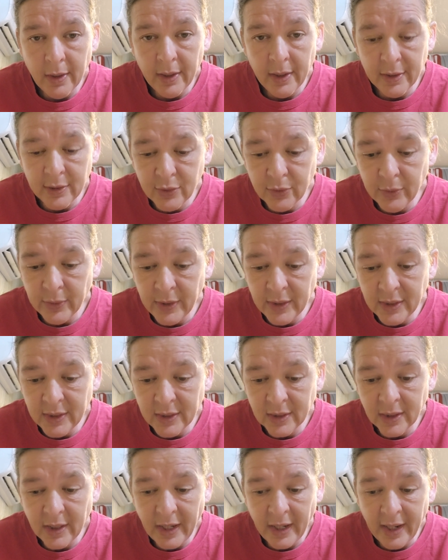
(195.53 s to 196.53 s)

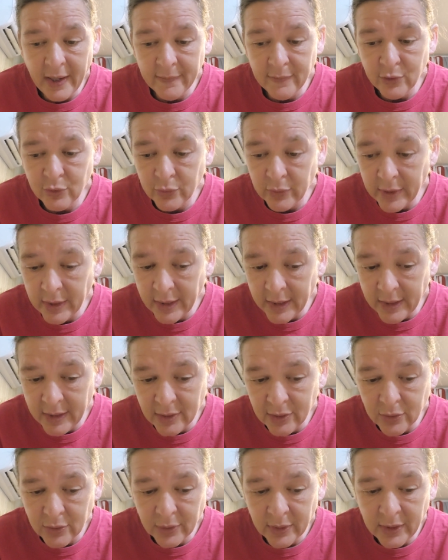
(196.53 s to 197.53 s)
injuries, hamstring
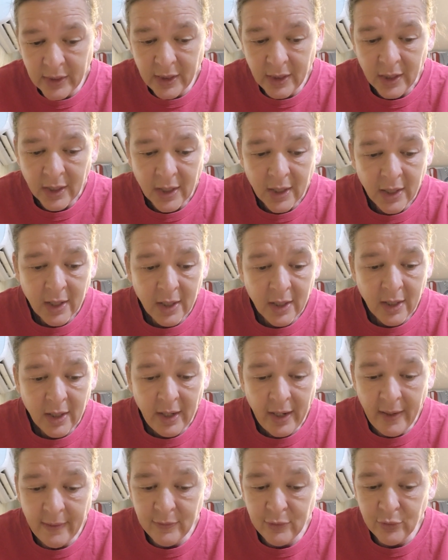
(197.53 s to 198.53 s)
injury.
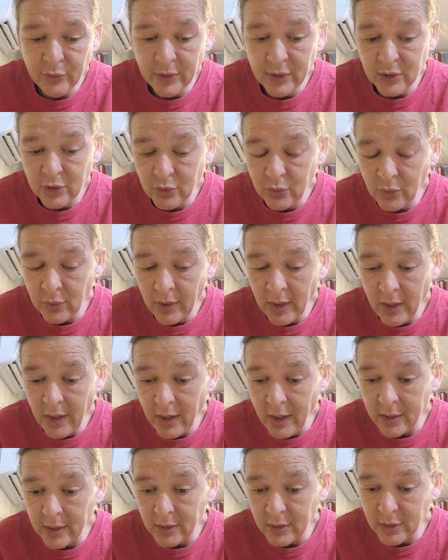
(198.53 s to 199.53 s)
Hamstring
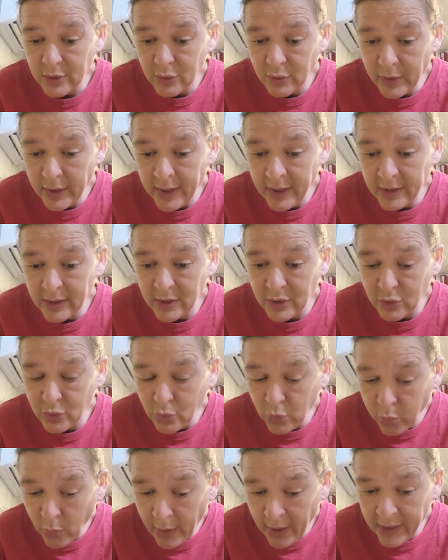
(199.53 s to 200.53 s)
strains
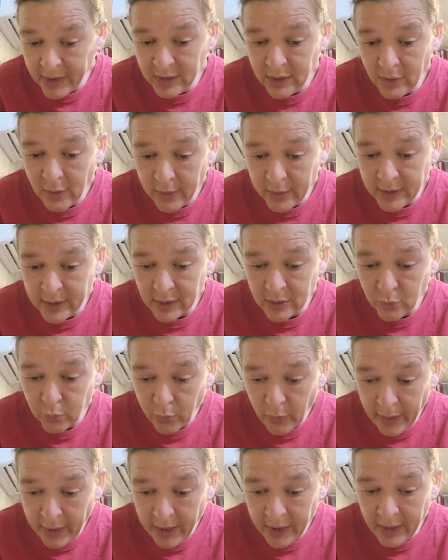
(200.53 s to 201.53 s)
twice on his
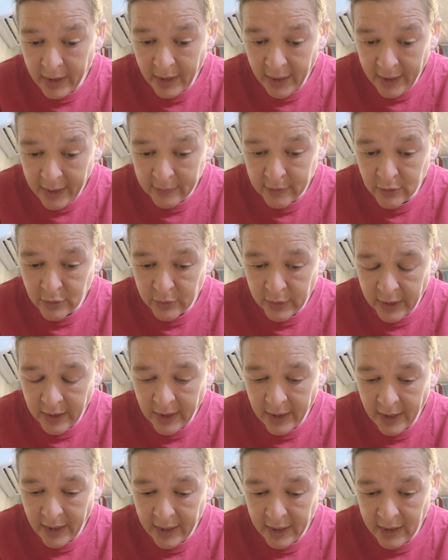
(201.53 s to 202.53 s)
right
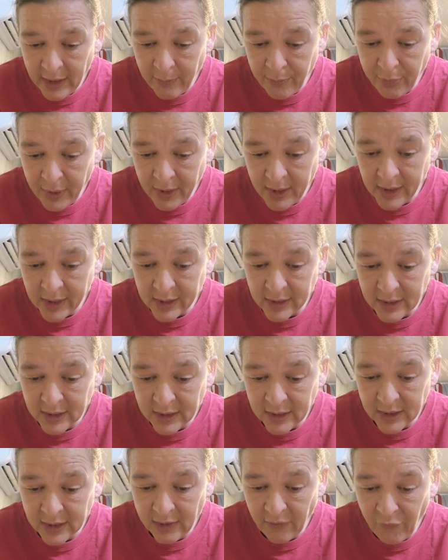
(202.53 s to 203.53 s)
hamstring. ADP
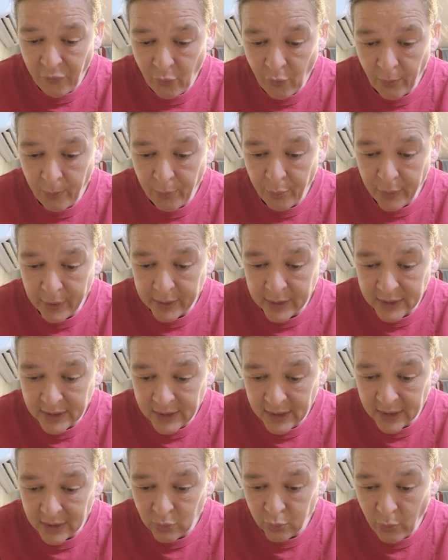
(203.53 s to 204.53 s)
is
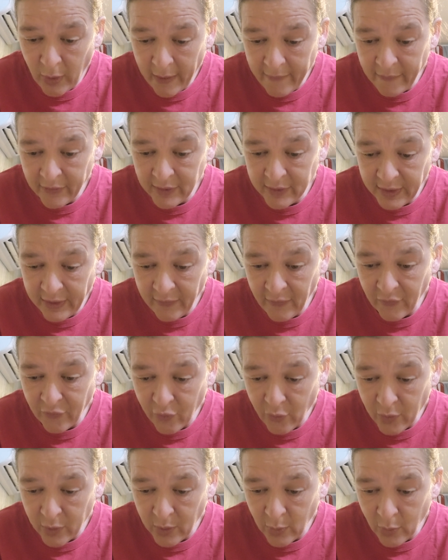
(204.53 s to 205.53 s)
64.6. Wide receiver
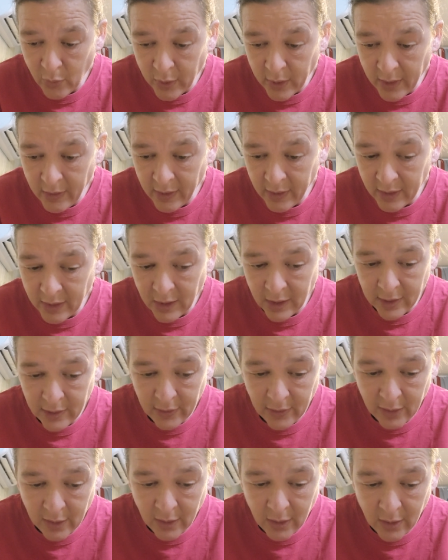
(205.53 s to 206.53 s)
41 in
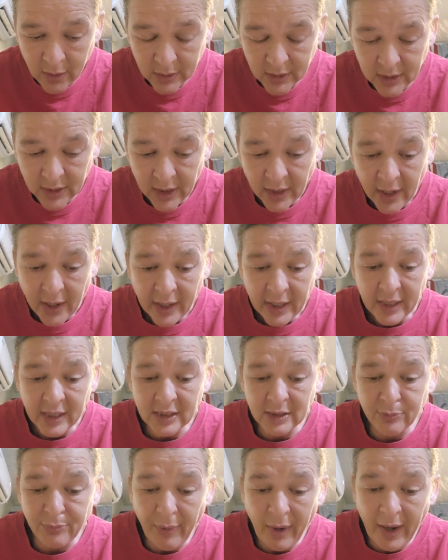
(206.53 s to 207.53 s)
underdogs.
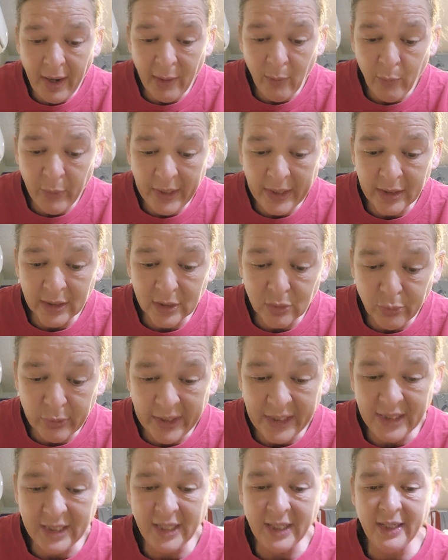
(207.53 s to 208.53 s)
His bye week is
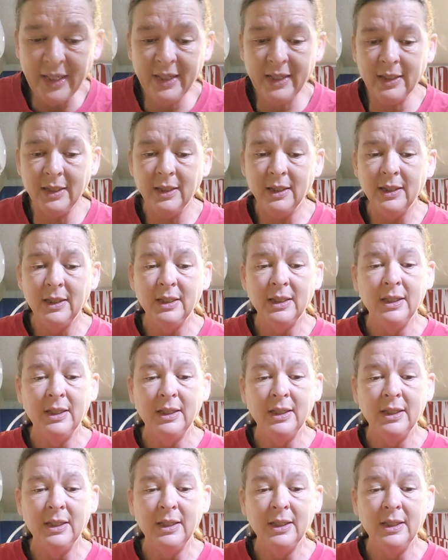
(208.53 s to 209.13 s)
week 10.